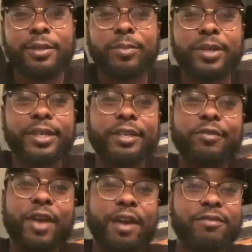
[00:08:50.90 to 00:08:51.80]
But if
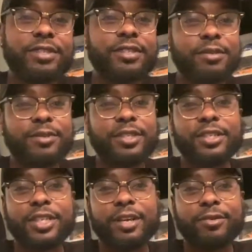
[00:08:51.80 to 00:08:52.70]
you haven't subbed to the
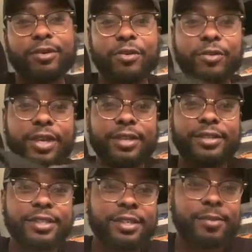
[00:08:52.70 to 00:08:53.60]
channel, go ahead and
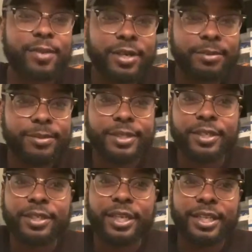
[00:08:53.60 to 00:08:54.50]
sub up.
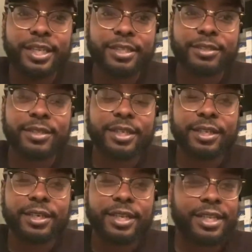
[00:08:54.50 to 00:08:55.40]
Hit that,
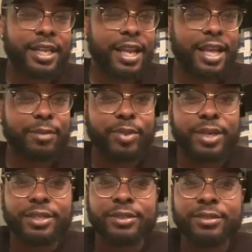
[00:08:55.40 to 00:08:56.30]
uh, hit that like
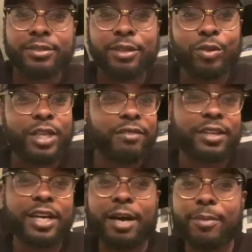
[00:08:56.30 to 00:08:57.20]
button. You know, leave a
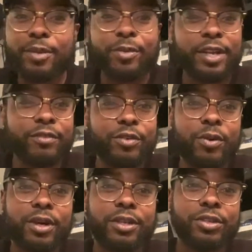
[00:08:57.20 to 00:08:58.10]
comment, whatever you
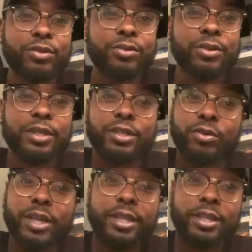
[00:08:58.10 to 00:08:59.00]
want to do. You
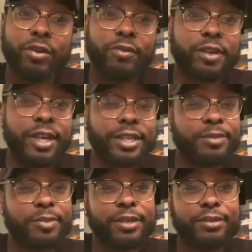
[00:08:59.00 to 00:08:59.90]
hit the notification
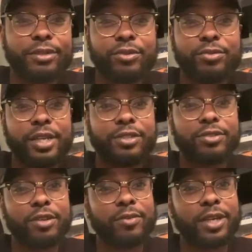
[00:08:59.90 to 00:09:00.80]
bell too, let you
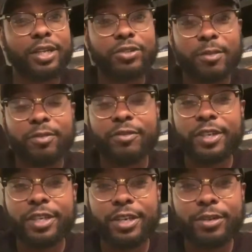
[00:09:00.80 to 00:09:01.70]
know when I drop a
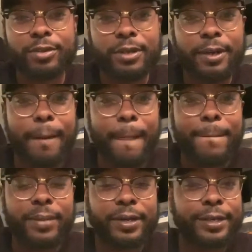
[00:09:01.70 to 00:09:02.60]
video.
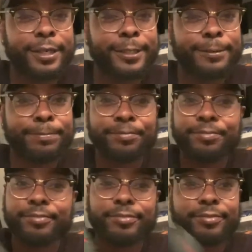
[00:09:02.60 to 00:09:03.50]
But um,
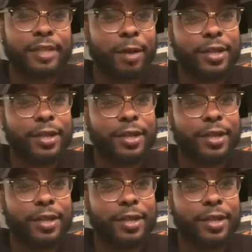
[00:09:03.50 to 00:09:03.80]
I'm